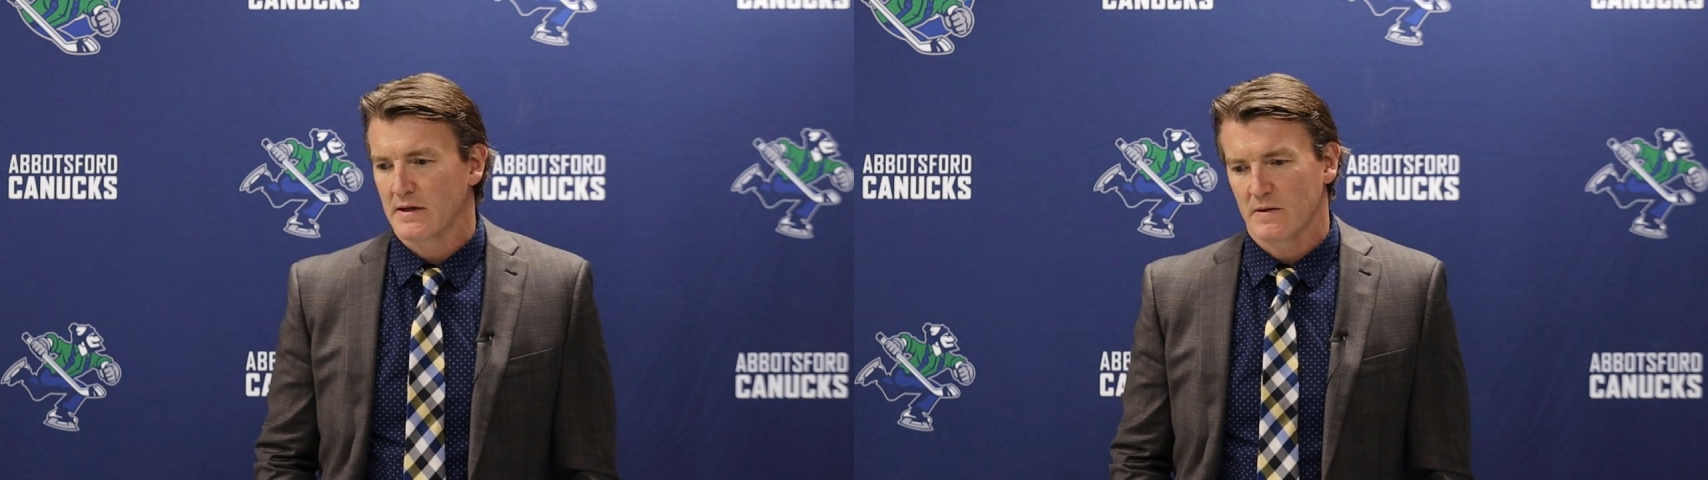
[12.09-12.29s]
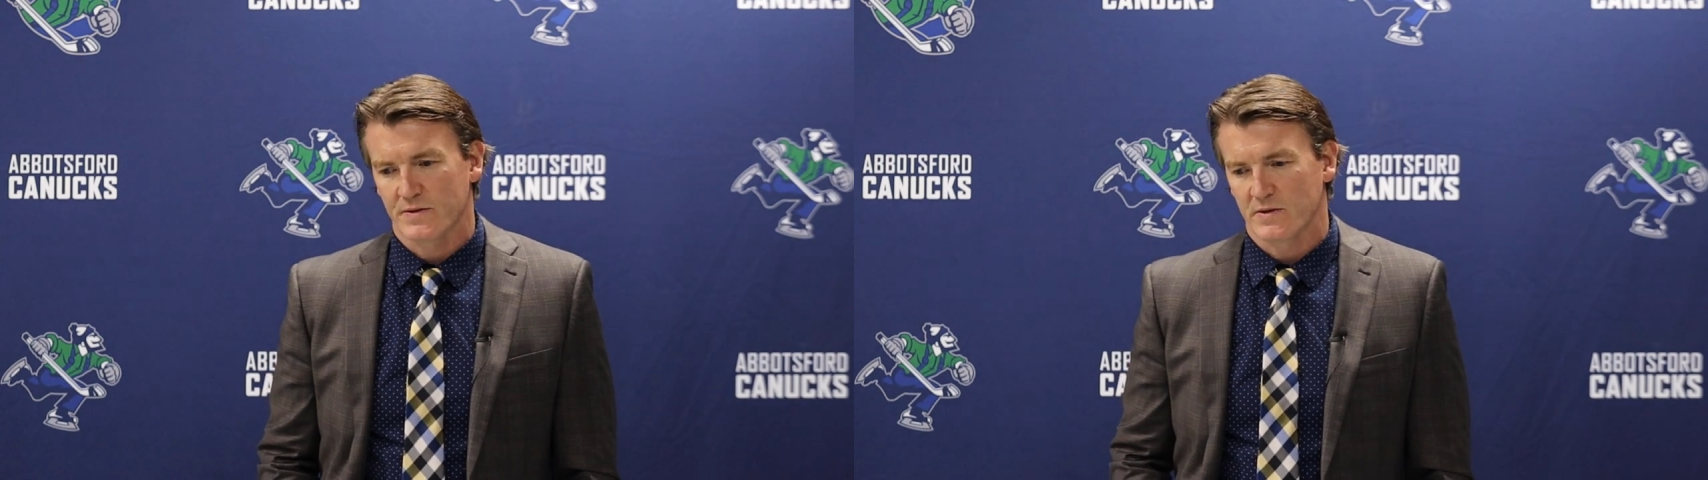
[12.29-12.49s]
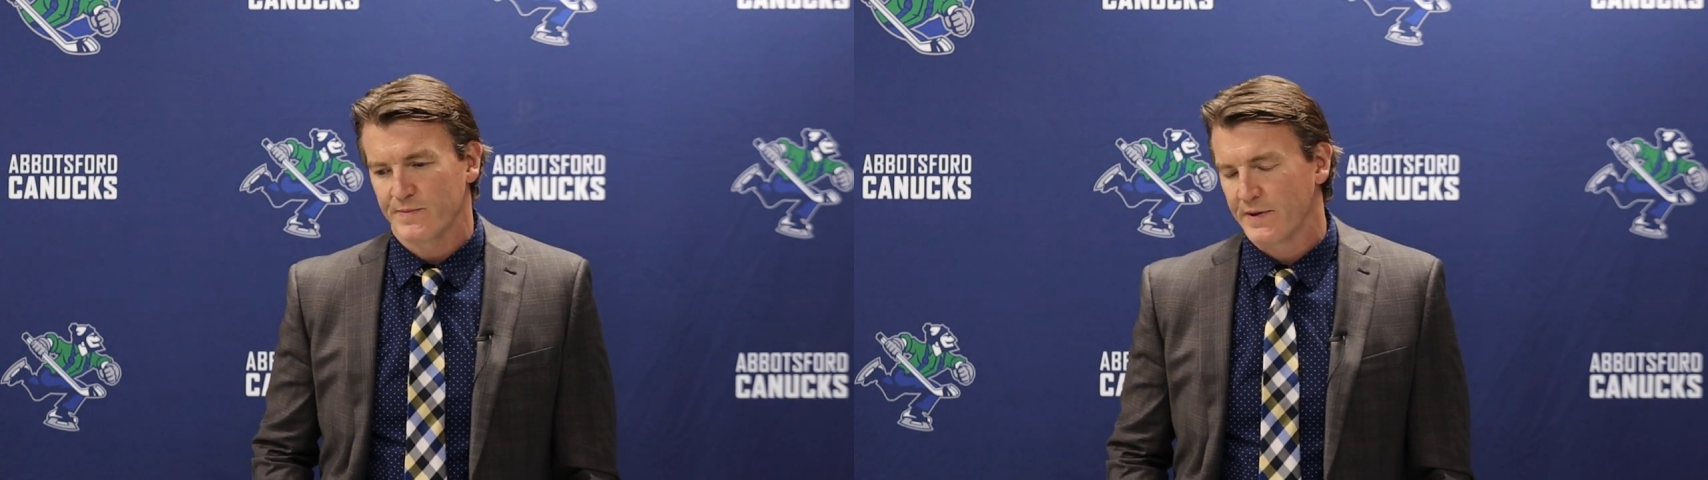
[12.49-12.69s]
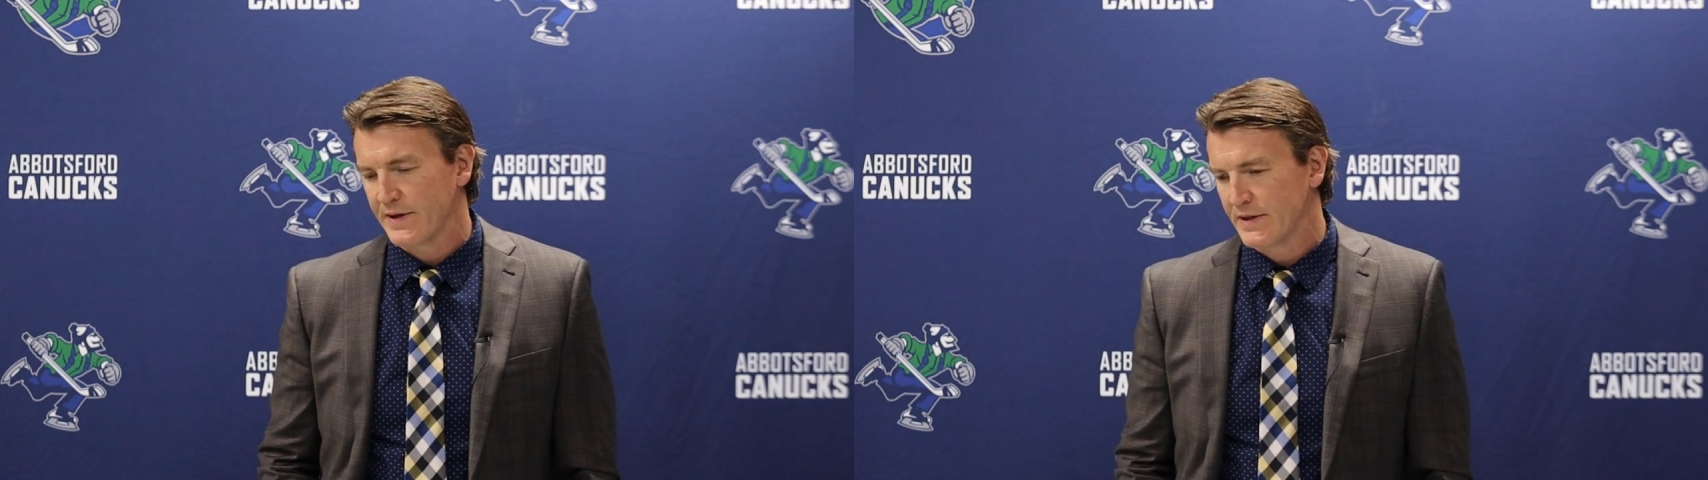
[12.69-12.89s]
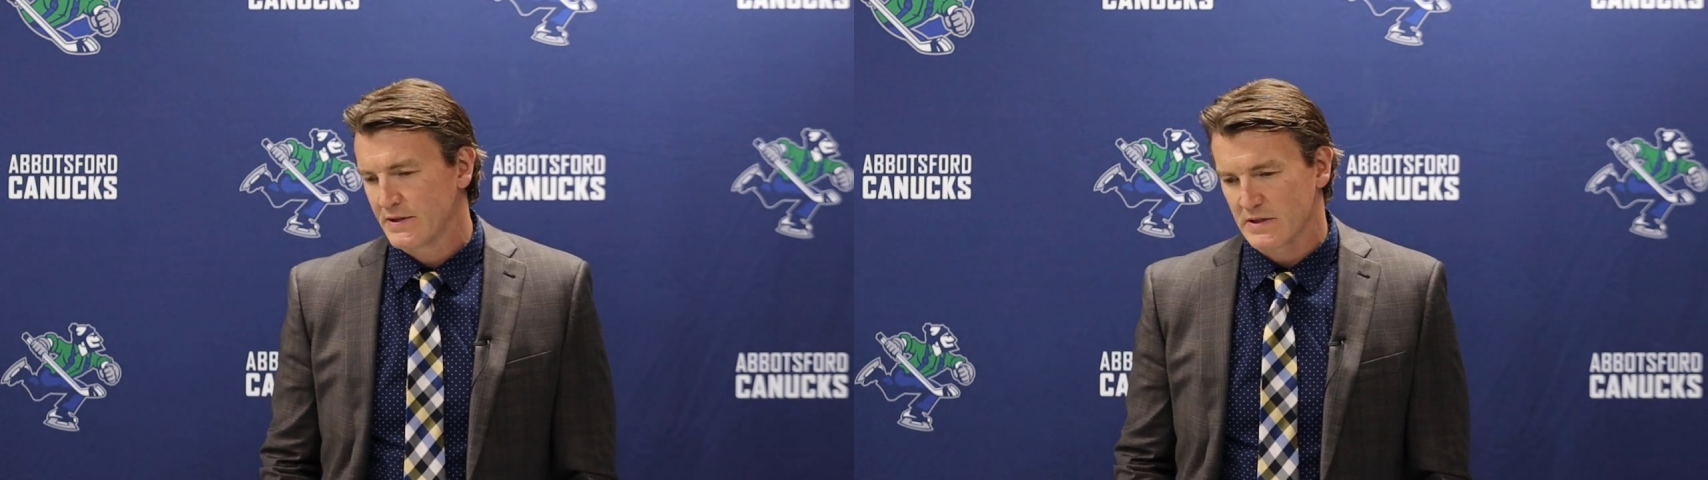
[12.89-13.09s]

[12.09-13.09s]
our ozone play.